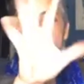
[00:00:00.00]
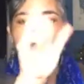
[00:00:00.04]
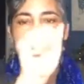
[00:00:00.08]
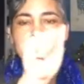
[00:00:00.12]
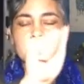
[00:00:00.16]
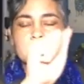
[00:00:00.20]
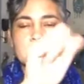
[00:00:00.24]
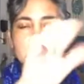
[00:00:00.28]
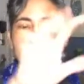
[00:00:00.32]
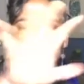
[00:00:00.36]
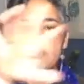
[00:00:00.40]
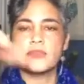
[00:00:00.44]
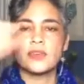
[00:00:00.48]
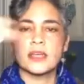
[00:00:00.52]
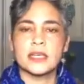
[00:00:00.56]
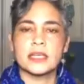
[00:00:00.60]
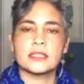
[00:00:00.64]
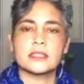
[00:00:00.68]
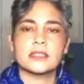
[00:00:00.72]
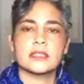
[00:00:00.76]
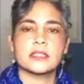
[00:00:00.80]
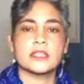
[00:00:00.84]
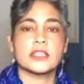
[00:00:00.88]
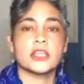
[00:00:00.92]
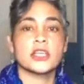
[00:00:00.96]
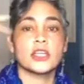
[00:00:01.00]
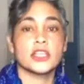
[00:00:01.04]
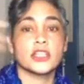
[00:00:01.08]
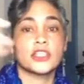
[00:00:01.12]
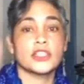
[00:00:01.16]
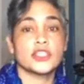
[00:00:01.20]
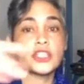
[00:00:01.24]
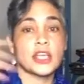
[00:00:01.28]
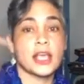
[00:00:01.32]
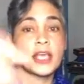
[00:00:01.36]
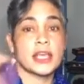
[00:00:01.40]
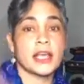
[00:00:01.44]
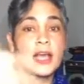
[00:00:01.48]
Make some fists,
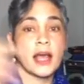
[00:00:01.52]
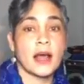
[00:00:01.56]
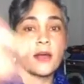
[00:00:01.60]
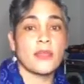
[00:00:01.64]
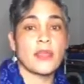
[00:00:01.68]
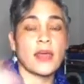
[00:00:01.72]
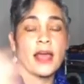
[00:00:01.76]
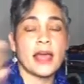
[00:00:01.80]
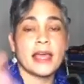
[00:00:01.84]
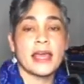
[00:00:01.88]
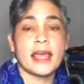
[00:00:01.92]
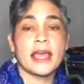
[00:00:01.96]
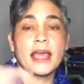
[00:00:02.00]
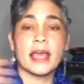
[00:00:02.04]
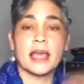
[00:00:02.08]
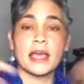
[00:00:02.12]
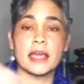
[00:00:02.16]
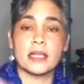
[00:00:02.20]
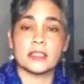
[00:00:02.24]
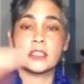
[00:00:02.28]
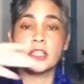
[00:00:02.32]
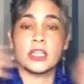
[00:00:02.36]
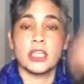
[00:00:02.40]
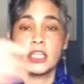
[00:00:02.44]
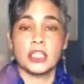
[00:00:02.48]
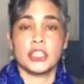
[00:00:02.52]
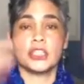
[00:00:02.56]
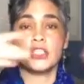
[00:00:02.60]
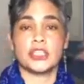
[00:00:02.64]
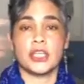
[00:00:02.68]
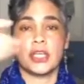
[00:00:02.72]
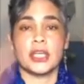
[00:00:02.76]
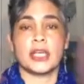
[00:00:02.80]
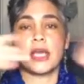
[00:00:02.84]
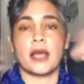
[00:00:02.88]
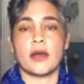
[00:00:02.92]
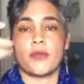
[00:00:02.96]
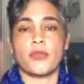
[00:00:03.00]
shake out that hand,
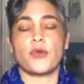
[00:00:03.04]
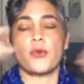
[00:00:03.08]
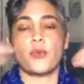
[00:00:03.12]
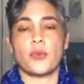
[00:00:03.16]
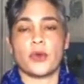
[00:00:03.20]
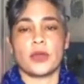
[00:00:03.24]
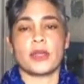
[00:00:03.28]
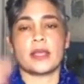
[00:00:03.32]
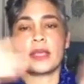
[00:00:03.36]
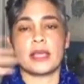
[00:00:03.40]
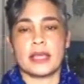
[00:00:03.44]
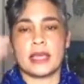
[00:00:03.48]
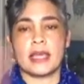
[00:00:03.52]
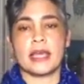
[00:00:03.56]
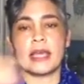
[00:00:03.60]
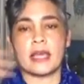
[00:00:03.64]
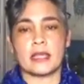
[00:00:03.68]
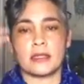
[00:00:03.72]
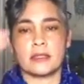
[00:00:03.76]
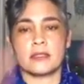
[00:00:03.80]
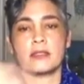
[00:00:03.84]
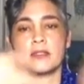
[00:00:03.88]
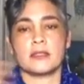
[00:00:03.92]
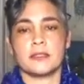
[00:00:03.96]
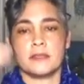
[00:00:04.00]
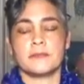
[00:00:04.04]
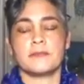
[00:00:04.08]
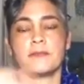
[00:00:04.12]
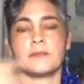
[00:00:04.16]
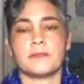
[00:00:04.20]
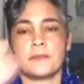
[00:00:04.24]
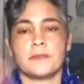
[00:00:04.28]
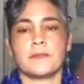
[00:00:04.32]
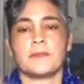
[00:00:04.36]
shake out the working hand.